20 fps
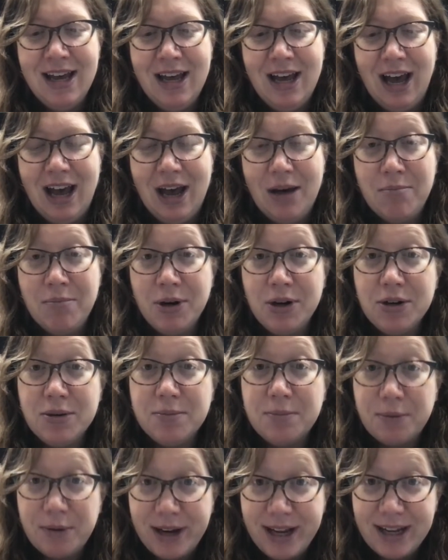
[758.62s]
Merle
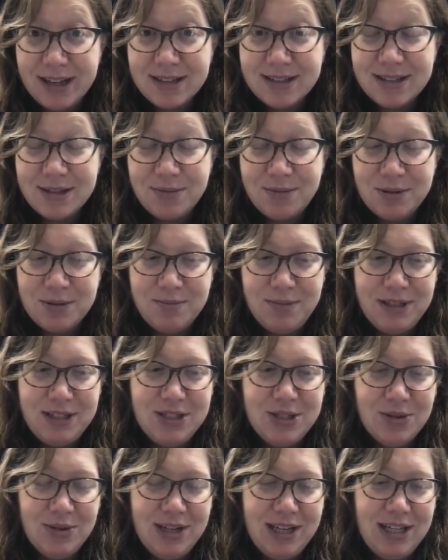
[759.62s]
Brandt will be
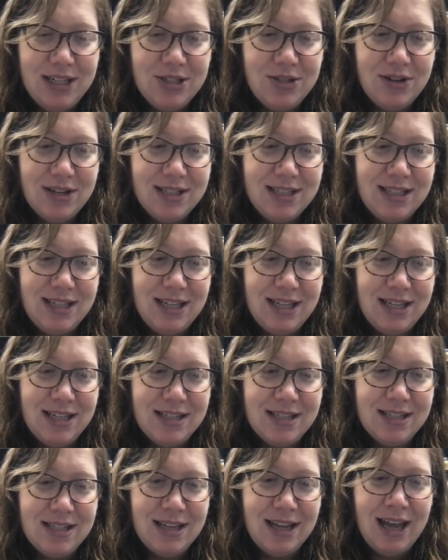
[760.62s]
joining
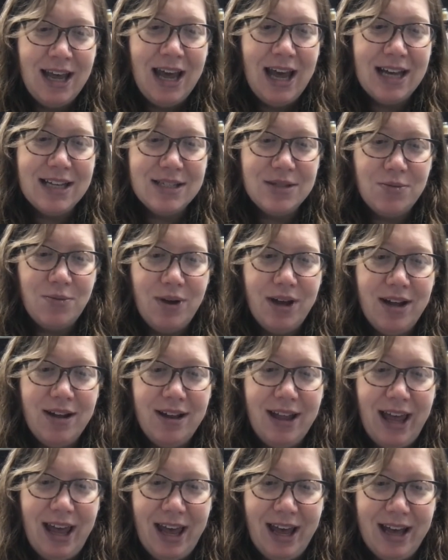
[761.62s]
trustees, as
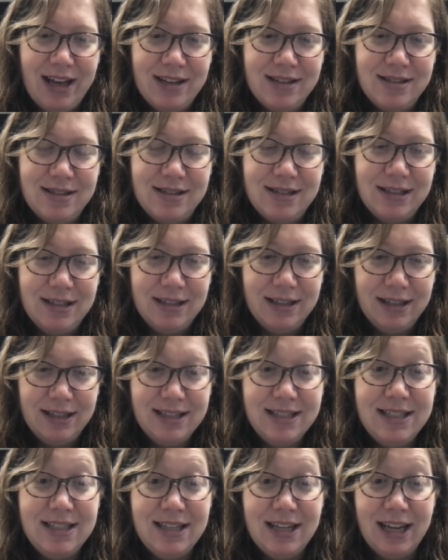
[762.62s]
well as
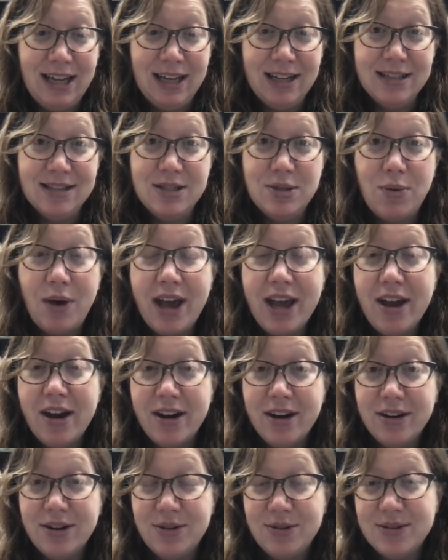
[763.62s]
Dan
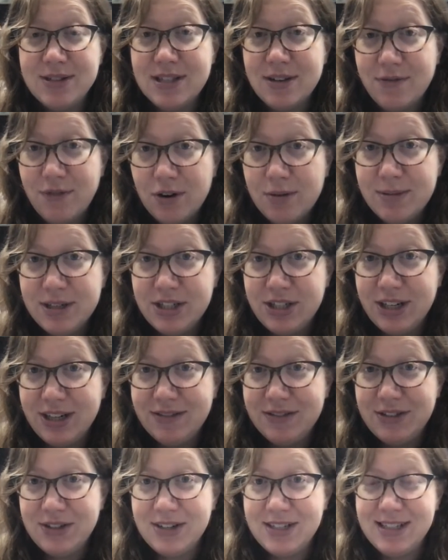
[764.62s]
Swihart, who is the former chair
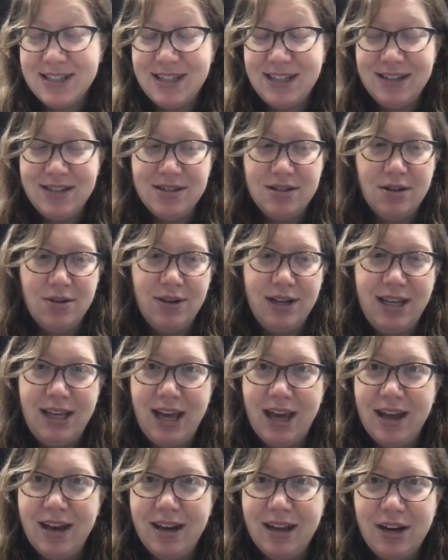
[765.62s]
of trustees. So
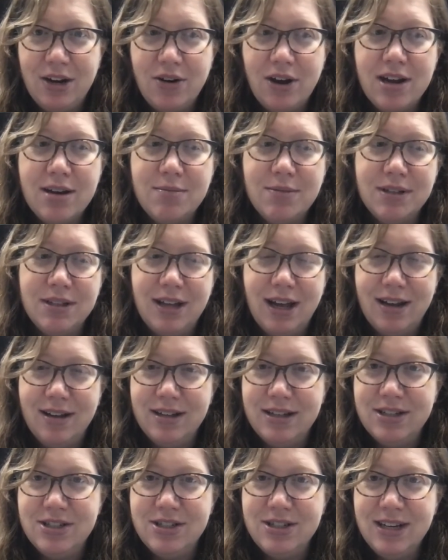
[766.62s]
again, incredible
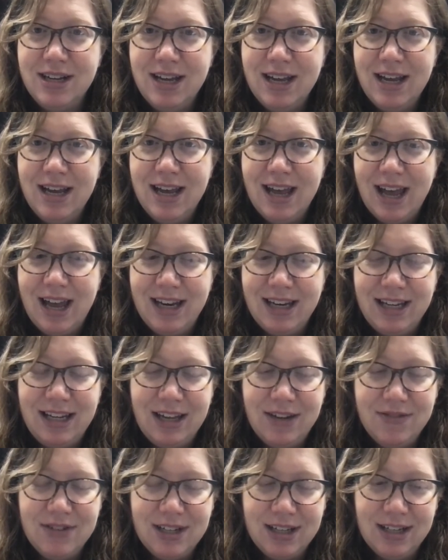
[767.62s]
knowledge and
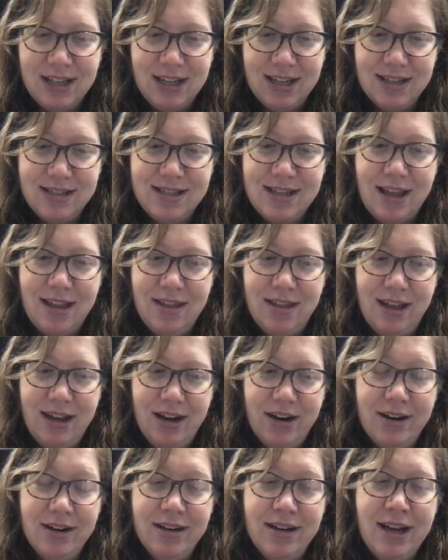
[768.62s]
giftedness
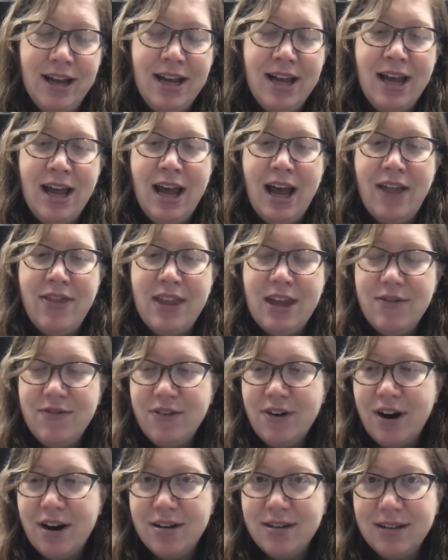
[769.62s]
there. And then
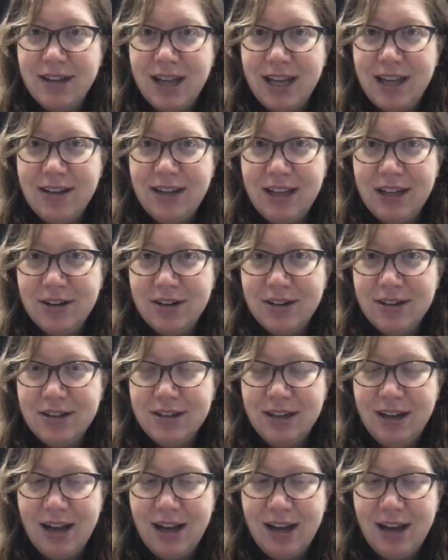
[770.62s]
for our lay leader,